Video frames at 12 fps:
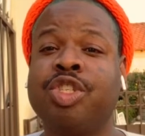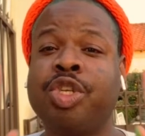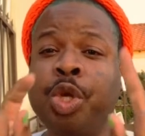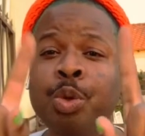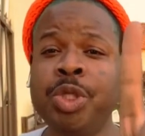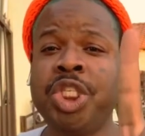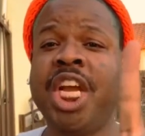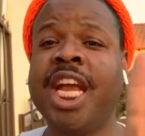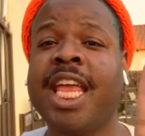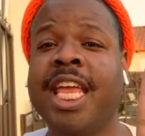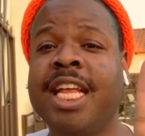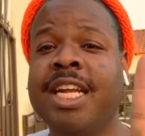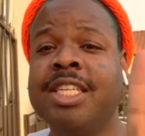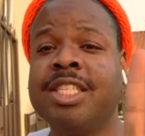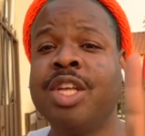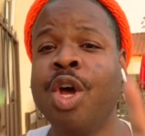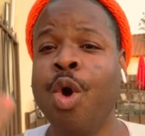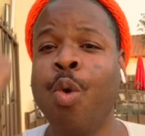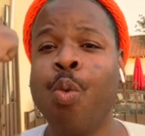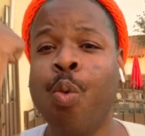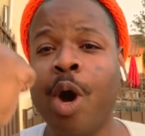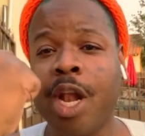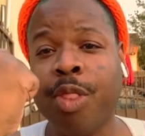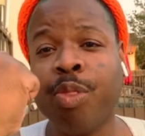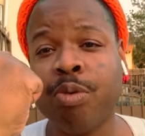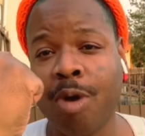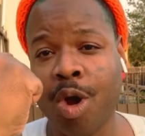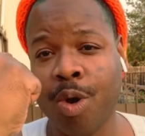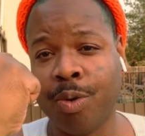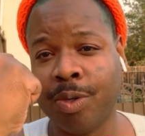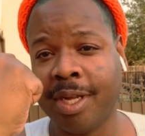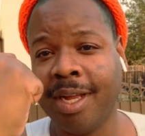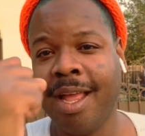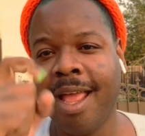two chickens, one throne.